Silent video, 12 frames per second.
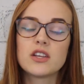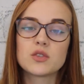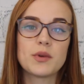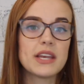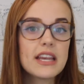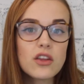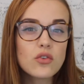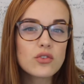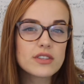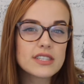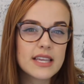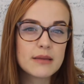So we didn't go
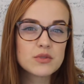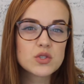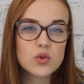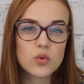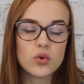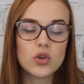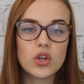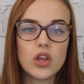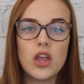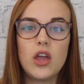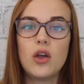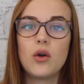to the same
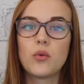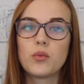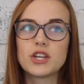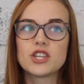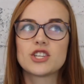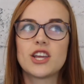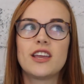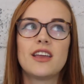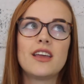school, which